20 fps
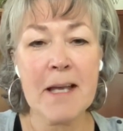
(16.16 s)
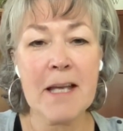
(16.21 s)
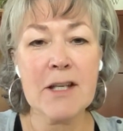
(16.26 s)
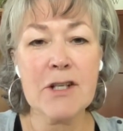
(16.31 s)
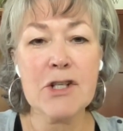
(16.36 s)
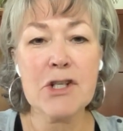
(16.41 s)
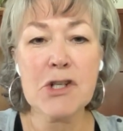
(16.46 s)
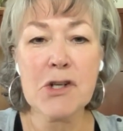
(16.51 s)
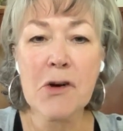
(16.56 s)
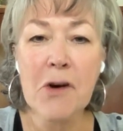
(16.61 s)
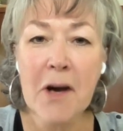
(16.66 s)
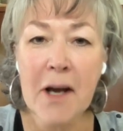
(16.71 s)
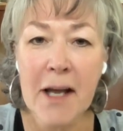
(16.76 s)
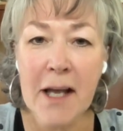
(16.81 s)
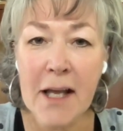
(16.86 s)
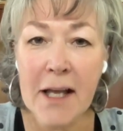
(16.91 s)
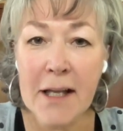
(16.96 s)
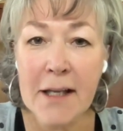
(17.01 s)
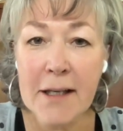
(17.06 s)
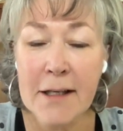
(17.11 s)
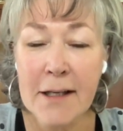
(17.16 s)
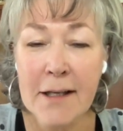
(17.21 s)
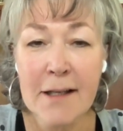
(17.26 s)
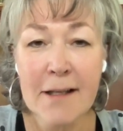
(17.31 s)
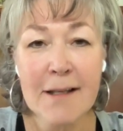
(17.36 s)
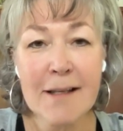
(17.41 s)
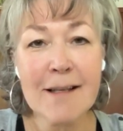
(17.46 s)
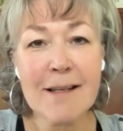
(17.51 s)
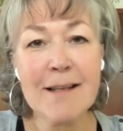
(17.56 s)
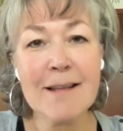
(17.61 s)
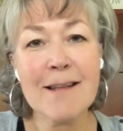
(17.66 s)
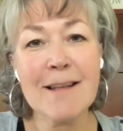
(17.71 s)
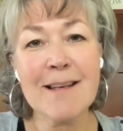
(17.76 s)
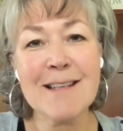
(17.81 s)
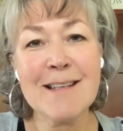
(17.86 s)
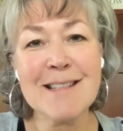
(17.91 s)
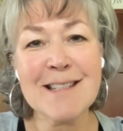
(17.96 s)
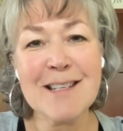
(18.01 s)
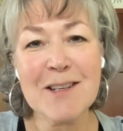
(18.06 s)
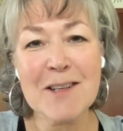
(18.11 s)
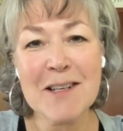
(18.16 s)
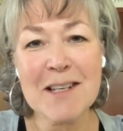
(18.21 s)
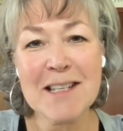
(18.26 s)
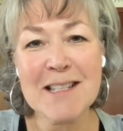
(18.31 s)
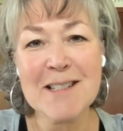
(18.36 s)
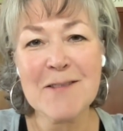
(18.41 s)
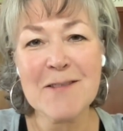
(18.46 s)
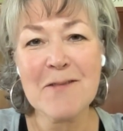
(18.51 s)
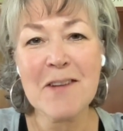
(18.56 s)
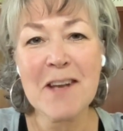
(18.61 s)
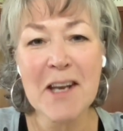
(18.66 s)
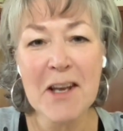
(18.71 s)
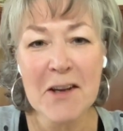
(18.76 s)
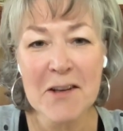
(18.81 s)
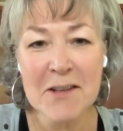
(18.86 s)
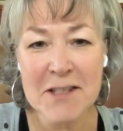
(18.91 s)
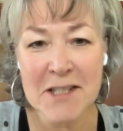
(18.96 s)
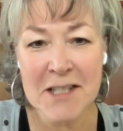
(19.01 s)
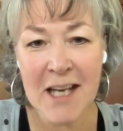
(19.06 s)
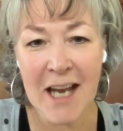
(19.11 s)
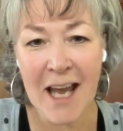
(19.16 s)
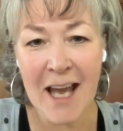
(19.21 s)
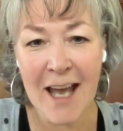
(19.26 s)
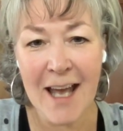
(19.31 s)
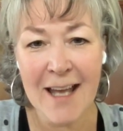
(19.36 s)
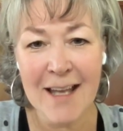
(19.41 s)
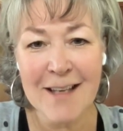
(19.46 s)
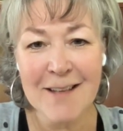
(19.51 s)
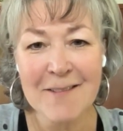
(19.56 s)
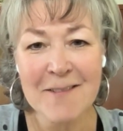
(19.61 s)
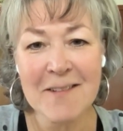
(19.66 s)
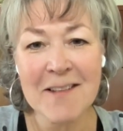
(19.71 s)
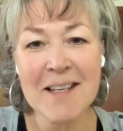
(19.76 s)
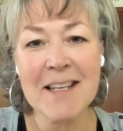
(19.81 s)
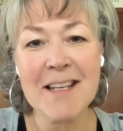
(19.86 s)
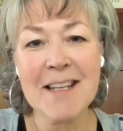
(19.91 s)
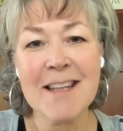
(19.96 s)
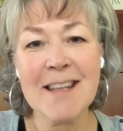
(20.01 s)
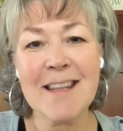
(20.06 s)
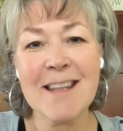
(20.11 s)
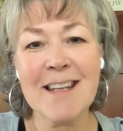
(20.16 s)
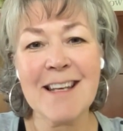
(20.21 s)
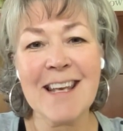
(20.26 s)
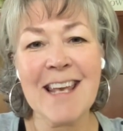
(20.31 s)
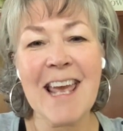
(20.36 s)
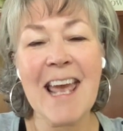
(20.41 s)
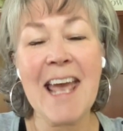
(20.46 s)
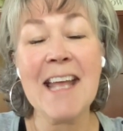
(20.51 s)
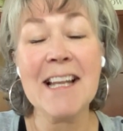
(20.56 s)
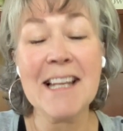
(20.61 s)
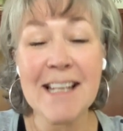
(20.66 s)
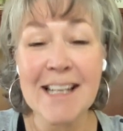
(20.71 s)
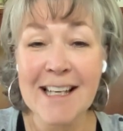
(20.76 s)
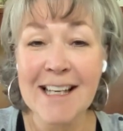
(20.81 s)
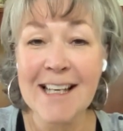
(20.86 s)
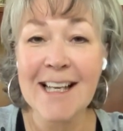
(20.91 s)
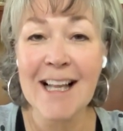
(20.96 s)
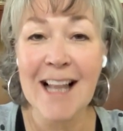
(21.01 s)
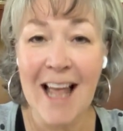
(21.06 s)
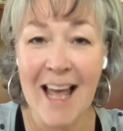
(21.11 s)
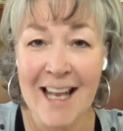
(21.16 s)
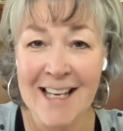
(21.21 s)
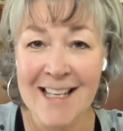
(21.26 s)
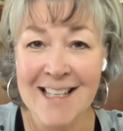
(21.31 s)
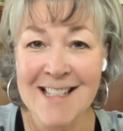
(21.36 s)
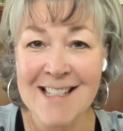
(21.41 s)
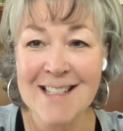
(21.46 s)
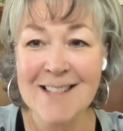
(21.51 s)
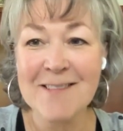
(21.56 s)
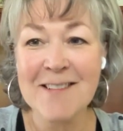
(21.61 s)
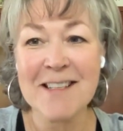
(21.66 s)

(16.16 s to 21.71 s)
enjoyed the synchronous video chat with Caitlin and Gladys.